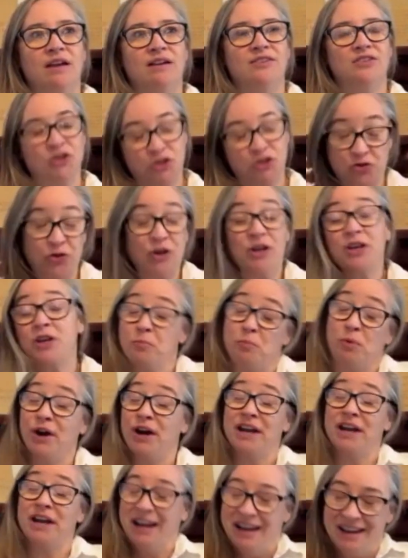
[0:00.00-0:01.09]
trick your
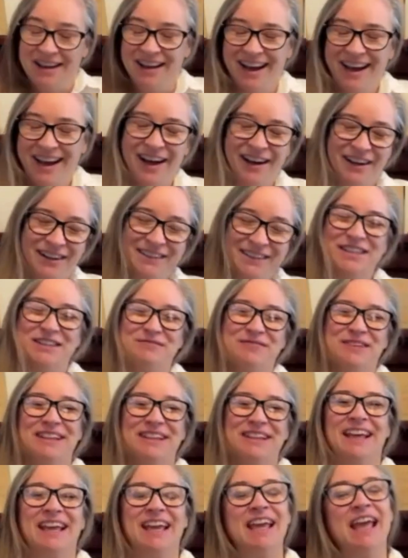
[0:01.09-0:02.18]
brain
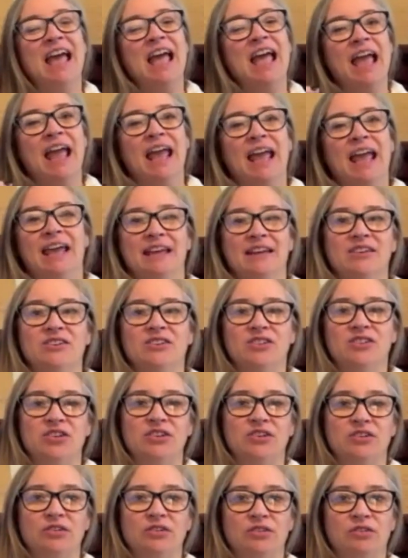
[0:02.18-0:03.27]
ultimately
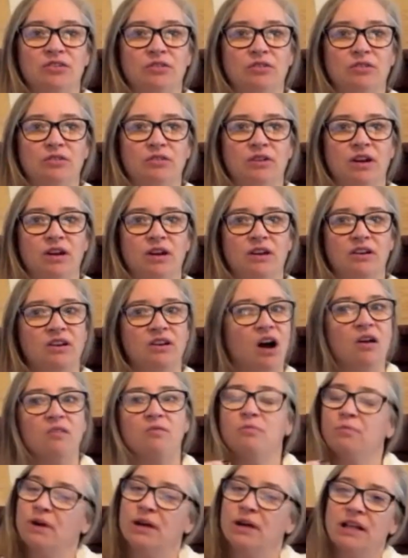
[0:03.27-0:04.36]
into
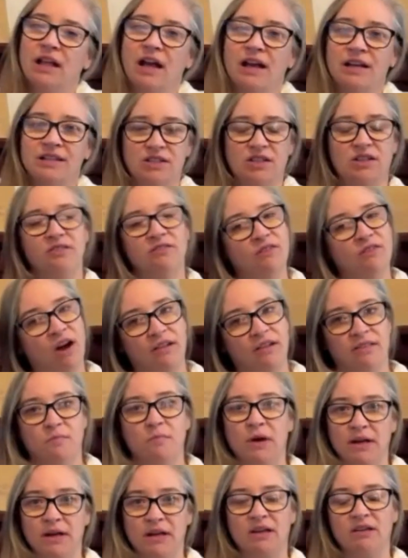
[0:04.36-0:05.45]
not realizing you've got the money